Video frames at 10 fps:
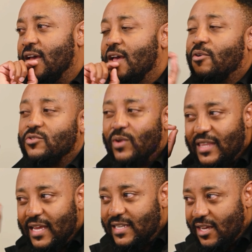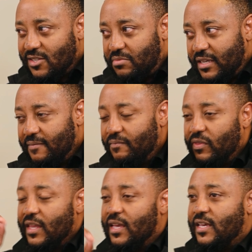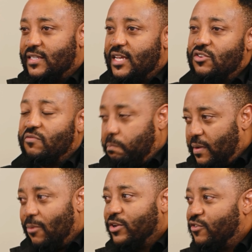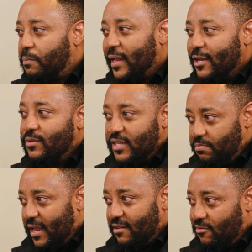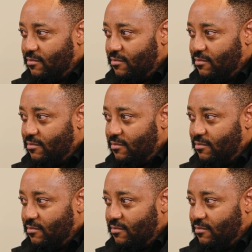Because what that tells me is that number one, you've played with these platforms.